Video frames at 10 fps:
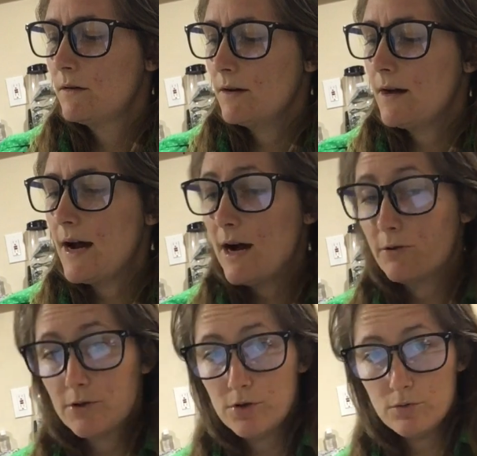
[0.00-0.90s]
how
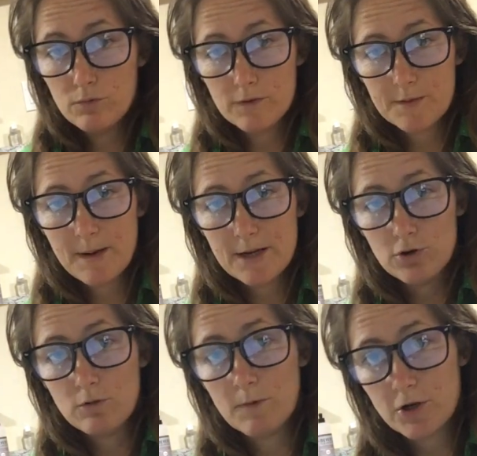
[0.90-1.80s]
to respond to
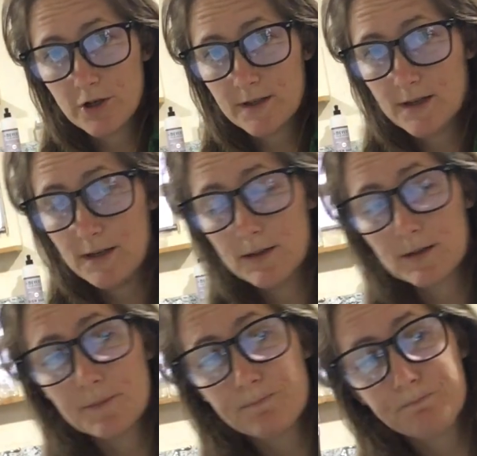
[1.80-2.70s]
emergencies
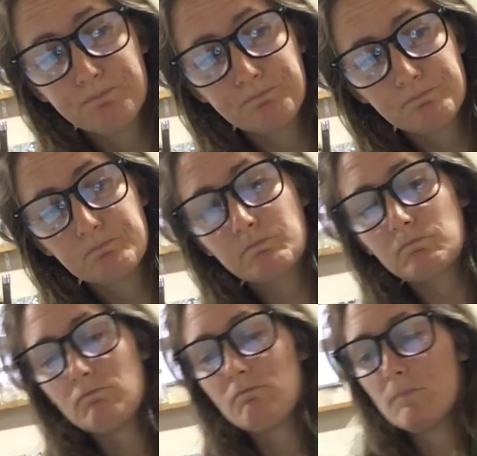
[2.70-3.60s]

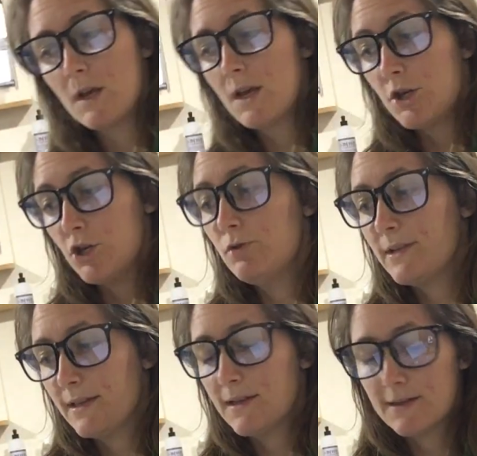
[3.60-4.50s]

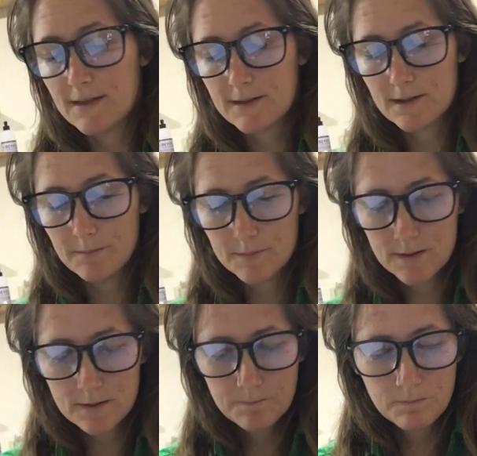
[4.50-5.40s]
using these
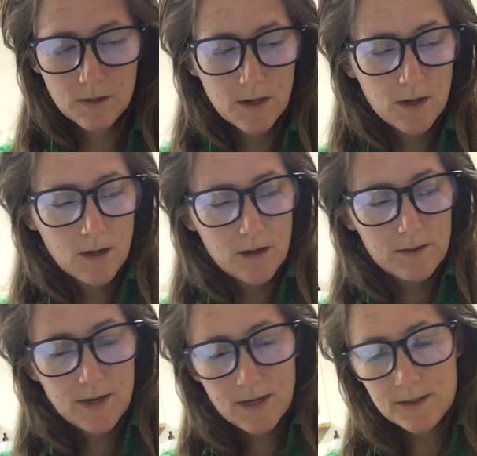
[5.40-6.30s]
systems.
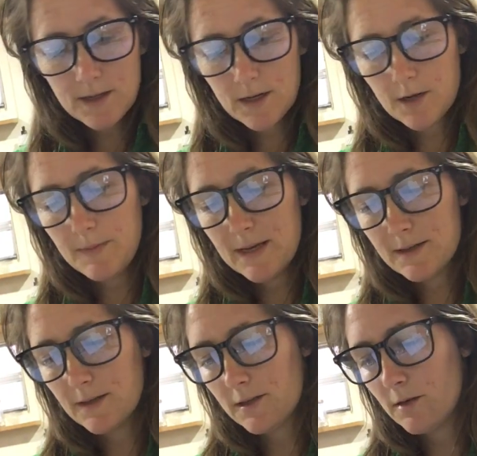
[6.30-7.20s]
The incident command
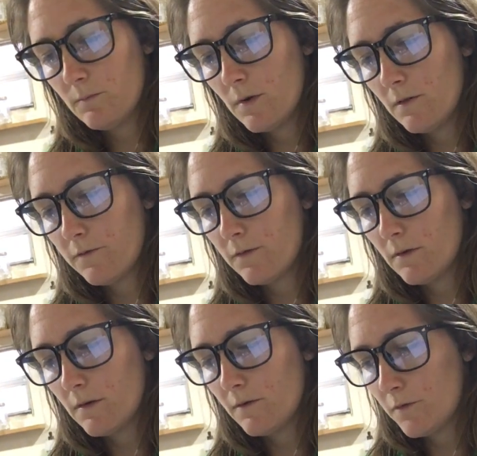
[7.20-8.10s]
system,
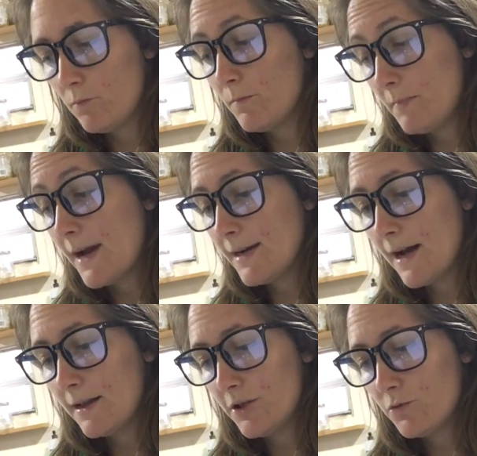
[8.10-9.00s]
from my
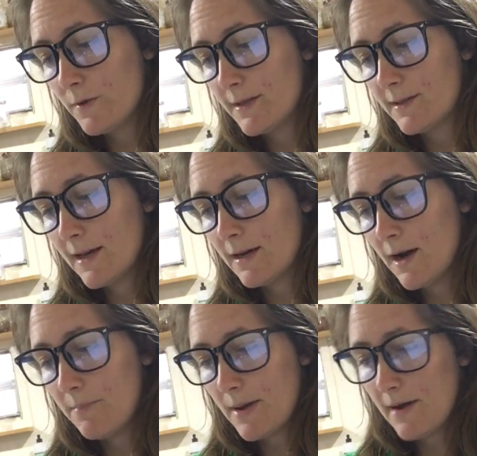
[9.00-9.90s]
knowledge, was set
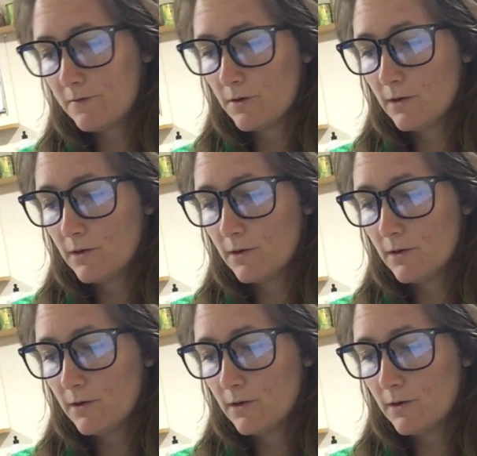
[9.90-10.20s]
up after